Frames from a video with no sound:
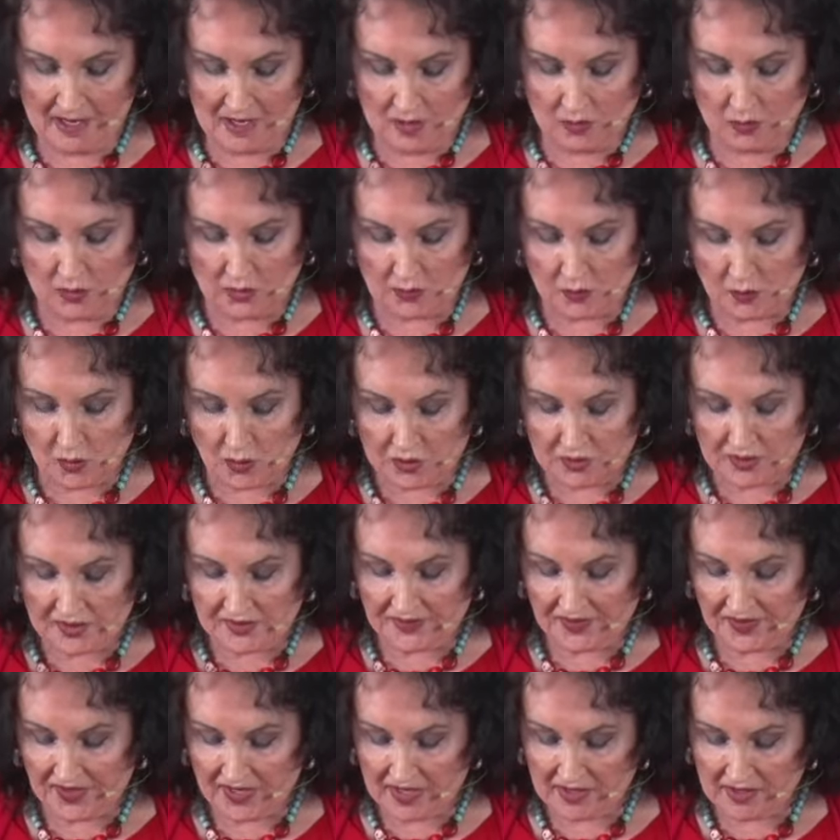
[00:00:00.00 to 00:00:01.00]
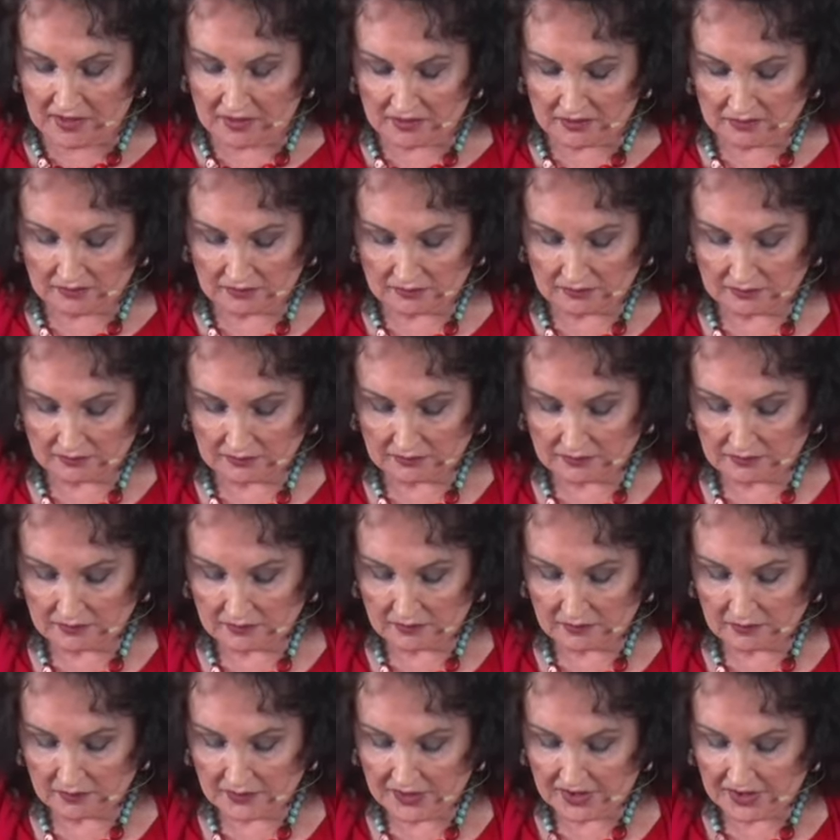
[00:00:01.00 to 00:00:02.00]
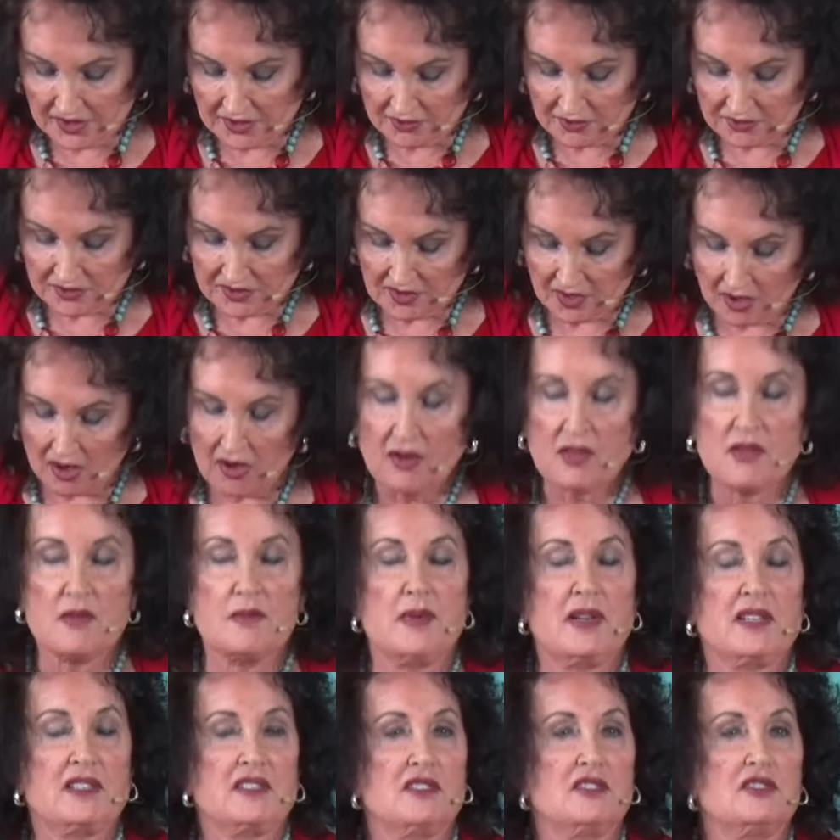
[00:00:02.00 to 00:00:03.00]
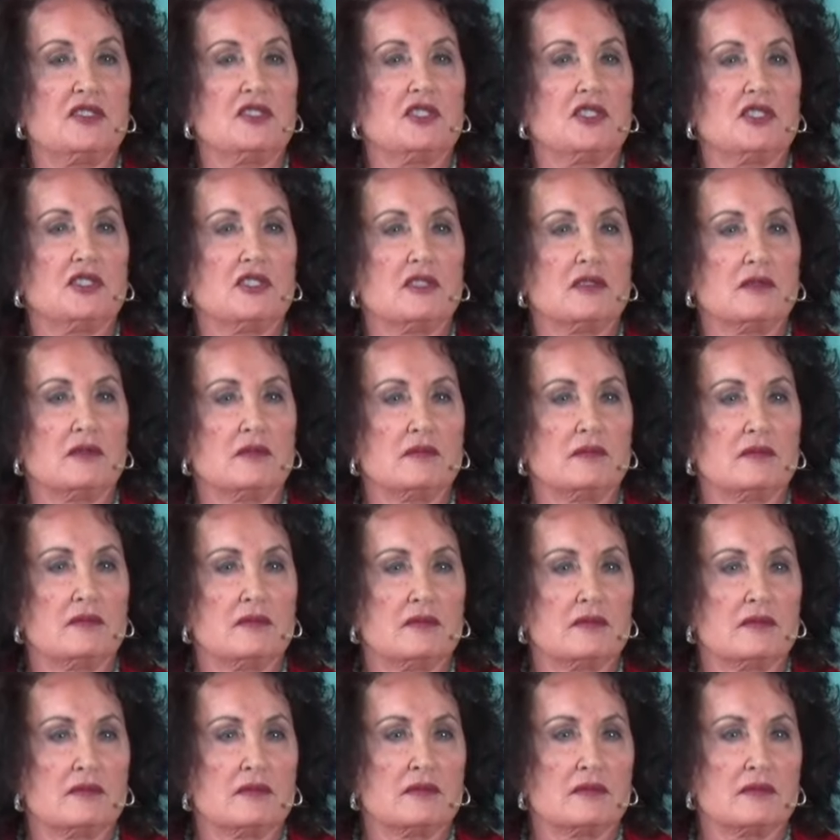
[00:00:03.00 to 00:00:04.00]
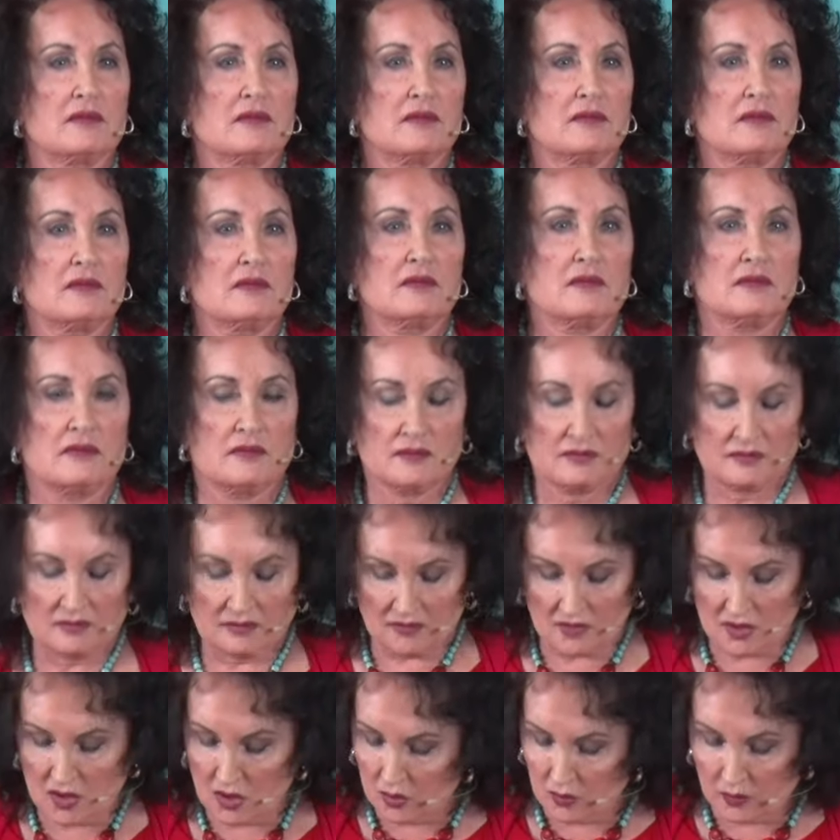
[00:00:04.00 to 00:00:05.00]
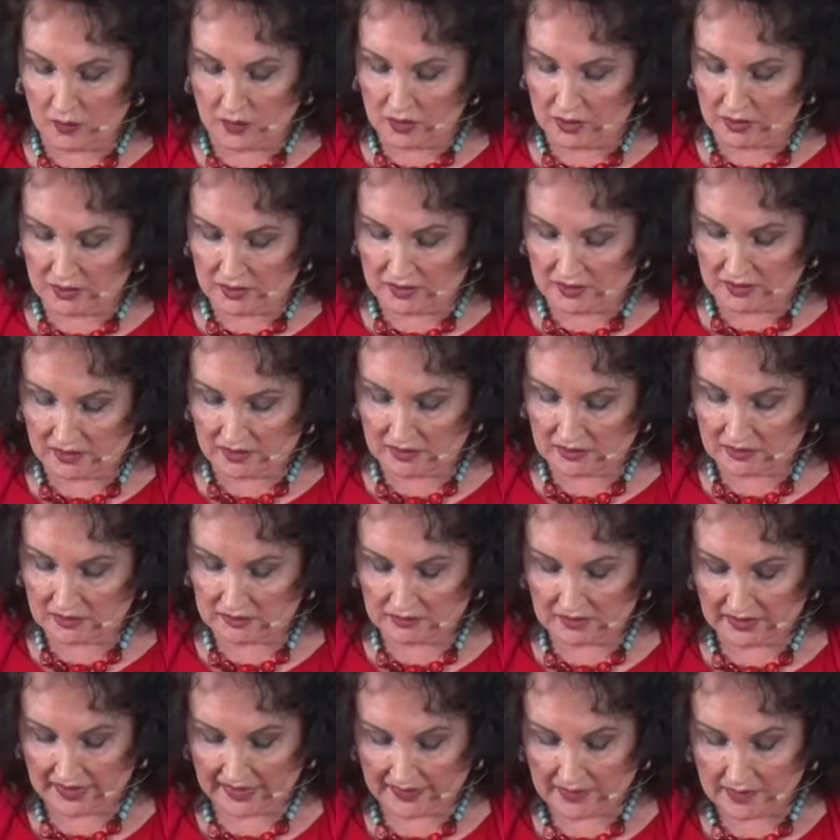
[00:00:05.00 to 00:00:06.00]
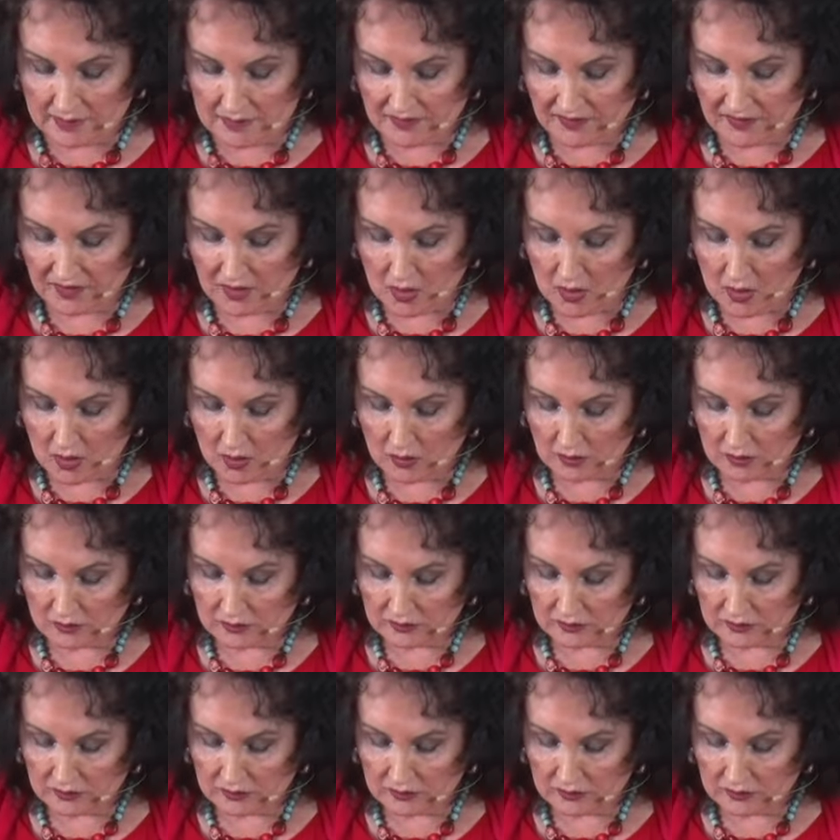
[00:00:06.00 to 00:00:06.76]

when words fail, tears are the messenger. No words, let them flow.